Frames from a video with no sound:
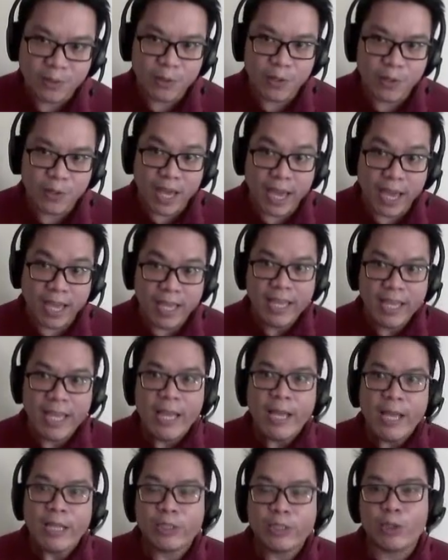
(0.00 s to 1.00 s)
Okay,
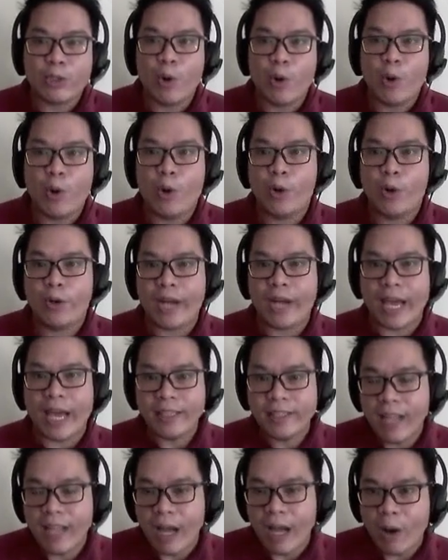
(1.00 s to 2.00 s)
so
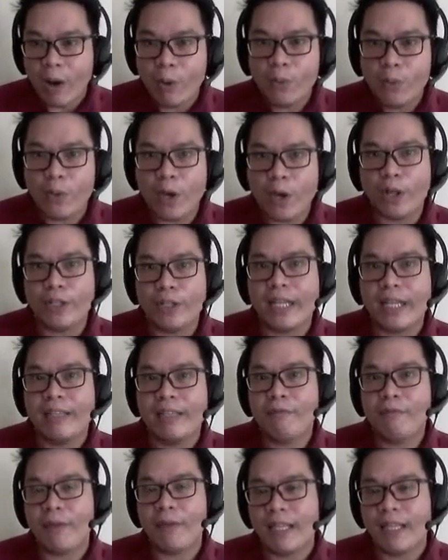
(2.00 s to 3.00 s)
right now we
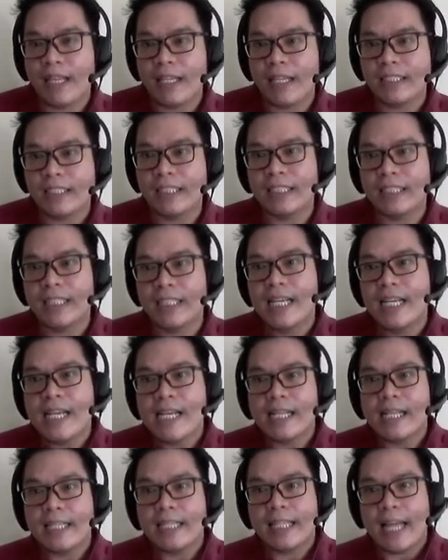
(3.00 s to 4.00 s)
already finished
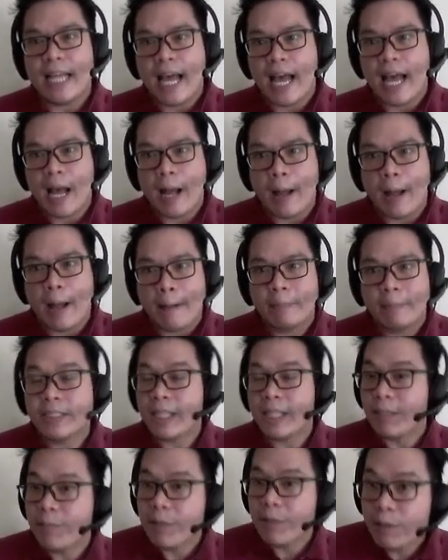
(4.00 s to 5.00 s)
the
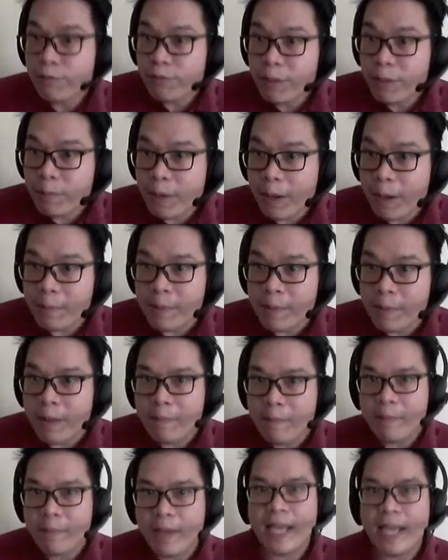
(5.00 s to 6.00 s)
statement of the
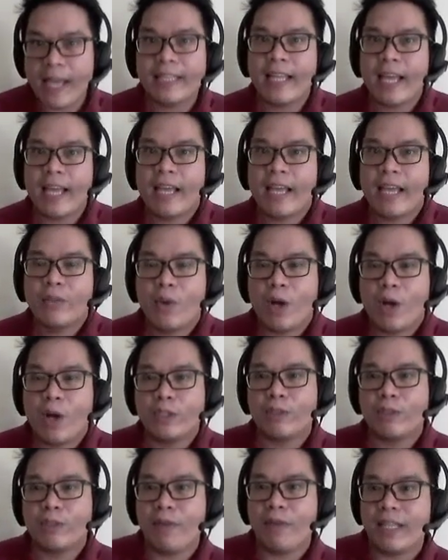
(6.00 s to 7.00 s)
problem, and then we
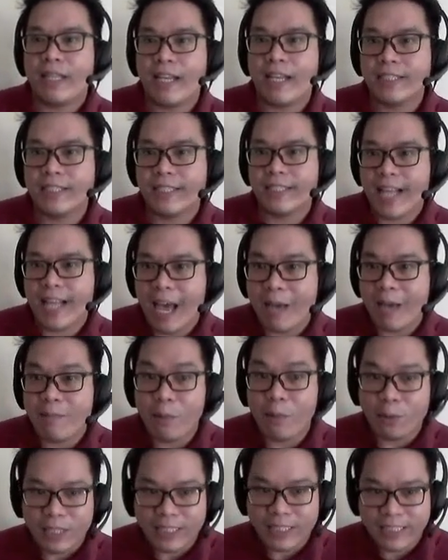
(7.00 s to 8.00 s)
also finished
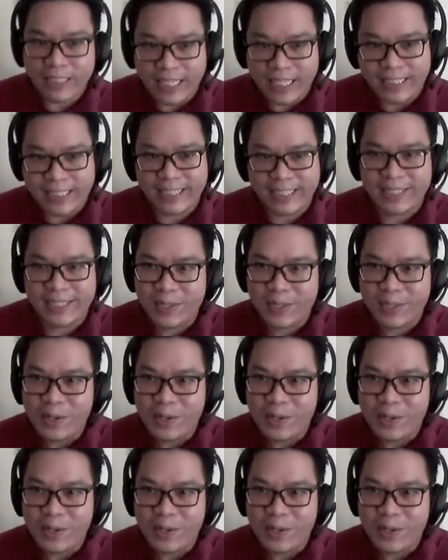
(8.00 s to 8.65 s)
hypothesis.